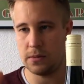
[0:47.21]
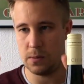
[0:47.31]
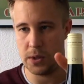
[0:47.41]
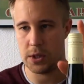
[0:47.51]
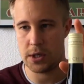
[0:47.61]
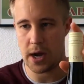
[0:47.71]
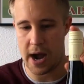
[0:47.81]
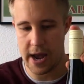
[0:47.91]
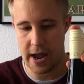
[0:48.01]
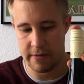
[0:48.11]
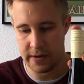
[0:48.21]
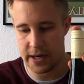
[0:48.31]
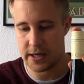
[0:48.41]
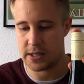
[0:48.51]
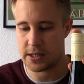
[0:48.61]
which I have
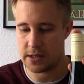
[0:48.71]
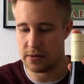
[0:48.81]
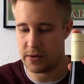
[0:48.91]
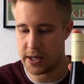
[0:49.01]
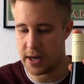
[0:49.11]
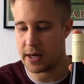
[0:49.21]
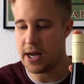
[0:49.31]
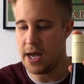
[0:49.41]
here as single vineyard